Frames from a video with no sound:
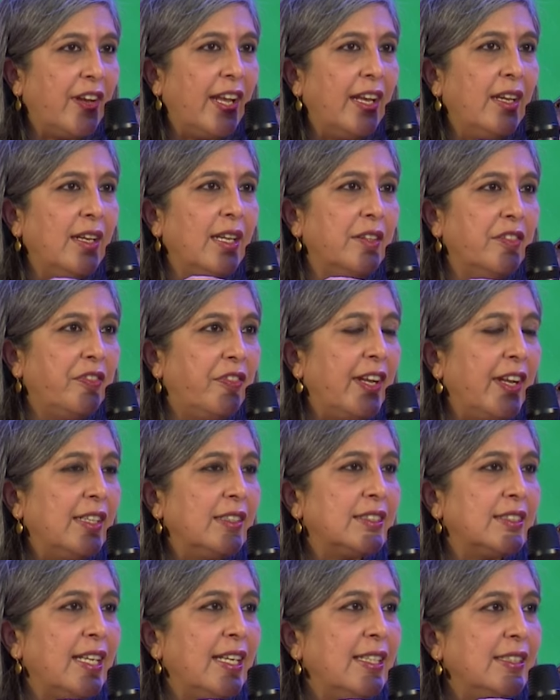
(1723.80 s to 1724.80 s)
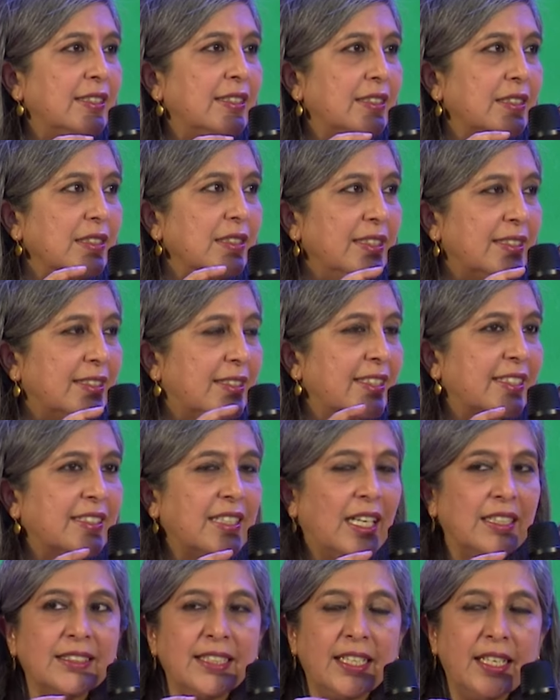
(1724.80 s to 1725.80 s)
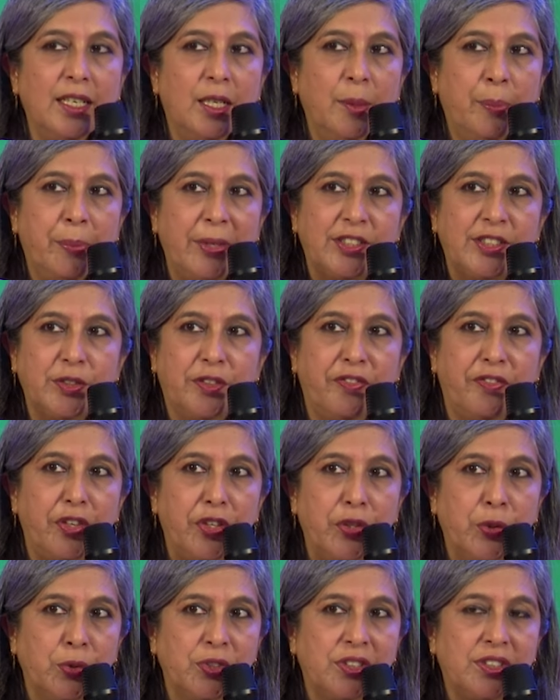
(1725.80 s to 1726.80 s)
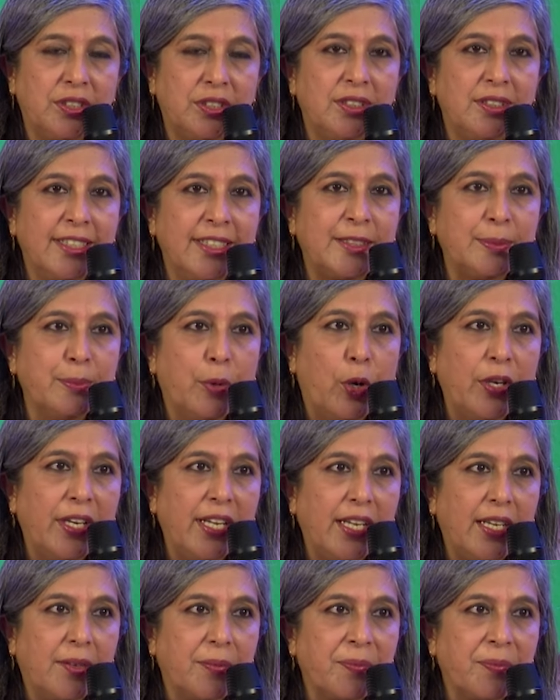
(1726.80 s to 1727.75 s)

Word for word: and the friend says he's discussing a piece of news this morning